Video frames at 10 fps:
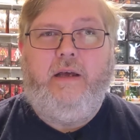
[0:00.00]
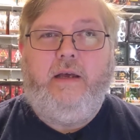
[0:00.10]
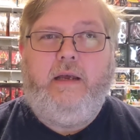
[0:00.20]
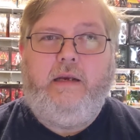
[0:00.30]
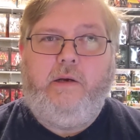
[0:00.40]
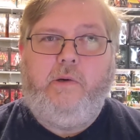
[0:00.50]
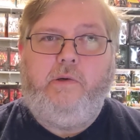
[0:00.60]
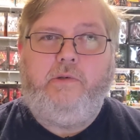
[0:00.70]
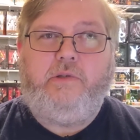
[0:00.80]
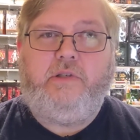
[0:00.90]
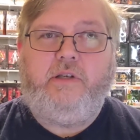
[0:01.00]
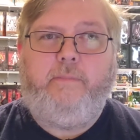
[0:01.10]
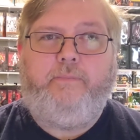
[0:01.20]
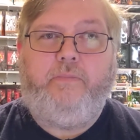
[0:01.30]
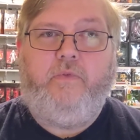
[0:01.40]
He knows
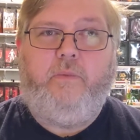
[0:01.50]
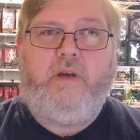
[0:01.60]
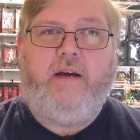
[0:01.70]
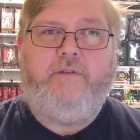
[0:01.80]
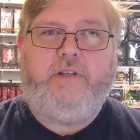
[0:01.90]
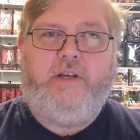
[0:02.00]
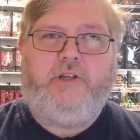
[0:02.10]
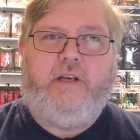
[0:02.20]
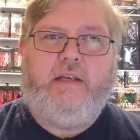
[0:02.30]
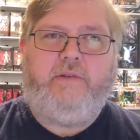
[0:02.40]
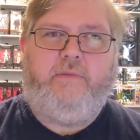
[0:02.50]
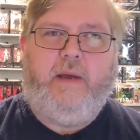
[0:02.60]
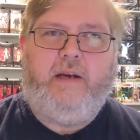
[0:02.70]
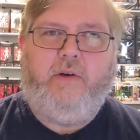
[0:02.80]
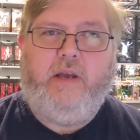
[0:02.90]
from the conversation he has with Mando,